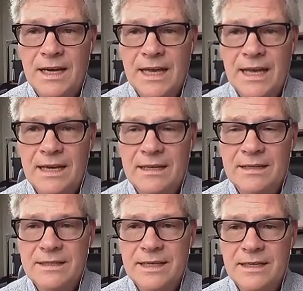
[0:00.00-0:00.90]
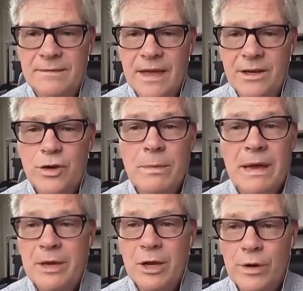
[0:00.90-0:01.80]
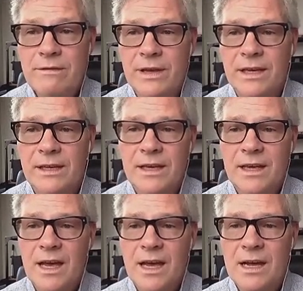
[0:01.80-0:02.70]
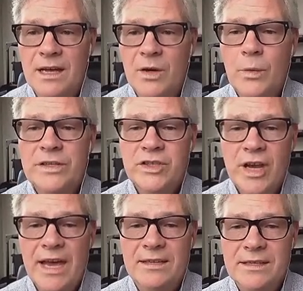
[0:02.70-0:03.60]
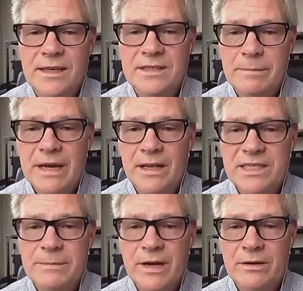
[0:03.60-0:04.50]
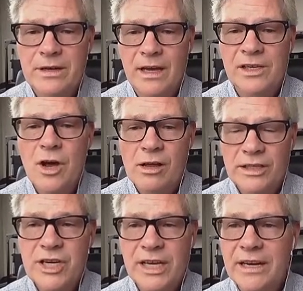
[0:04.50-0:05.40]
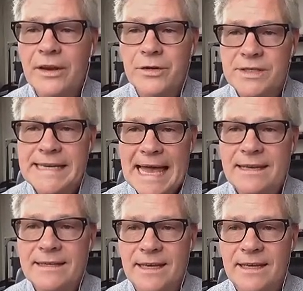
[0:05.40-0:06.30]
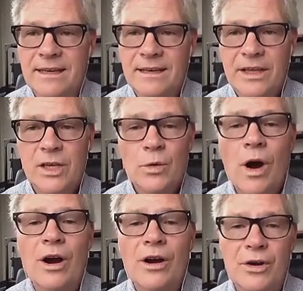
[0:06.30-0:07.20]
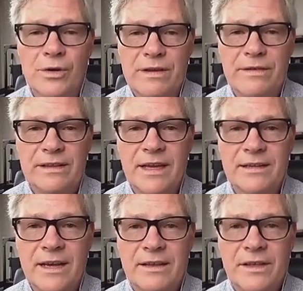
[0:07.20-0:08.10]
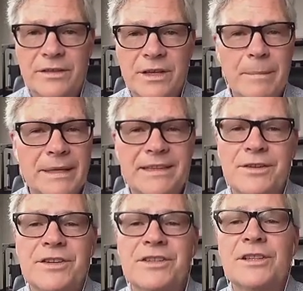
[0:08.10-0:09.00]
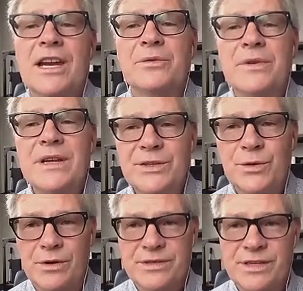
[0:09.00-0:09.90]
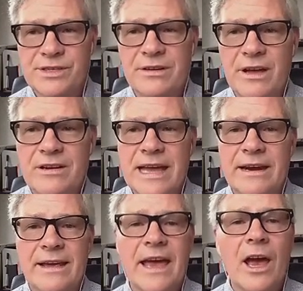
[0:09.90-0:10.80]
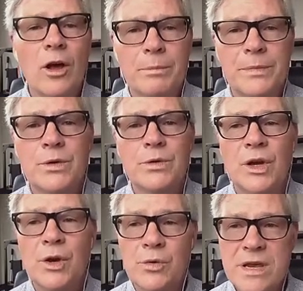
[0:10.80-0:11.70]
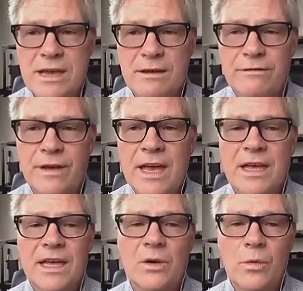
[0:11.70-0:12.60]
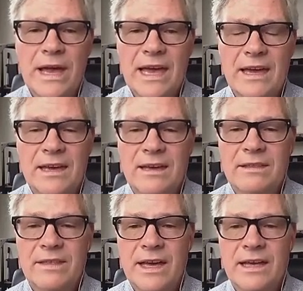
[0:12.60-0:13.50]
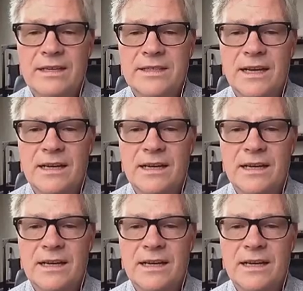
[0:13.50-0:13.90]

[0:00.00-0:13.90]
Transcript: and you may be grieving. In which case, it's about acknowledging and understanding that you are grieving. But there's a lot of resources on how to help you to grieve in a way that